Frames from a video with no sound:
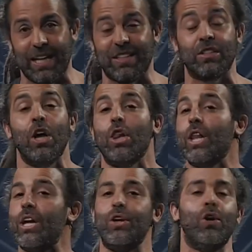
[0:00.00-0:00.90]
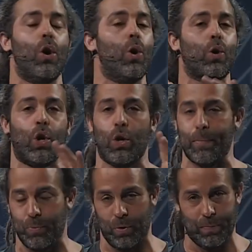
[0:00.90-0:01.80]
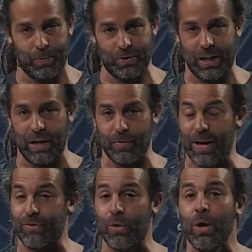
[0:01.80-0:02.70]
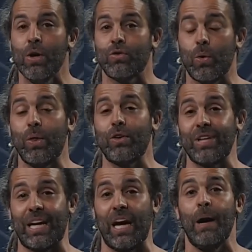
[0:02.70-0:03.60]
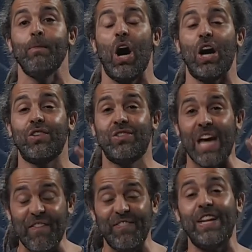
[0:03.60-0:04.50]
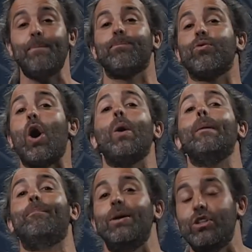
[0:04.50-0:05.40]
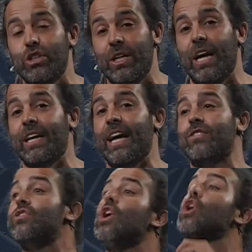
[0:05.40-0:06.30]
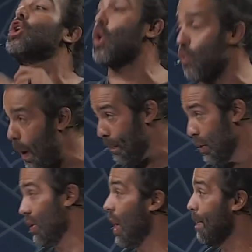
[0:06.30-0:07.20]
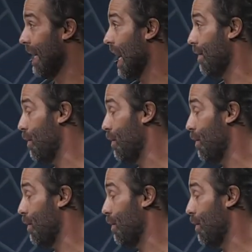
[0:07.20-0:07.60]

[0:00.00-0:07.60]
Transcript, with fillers: It says, let no corrupt word proceed out of your mouth. So, so there's like a, a definite prohibition against corruption coming out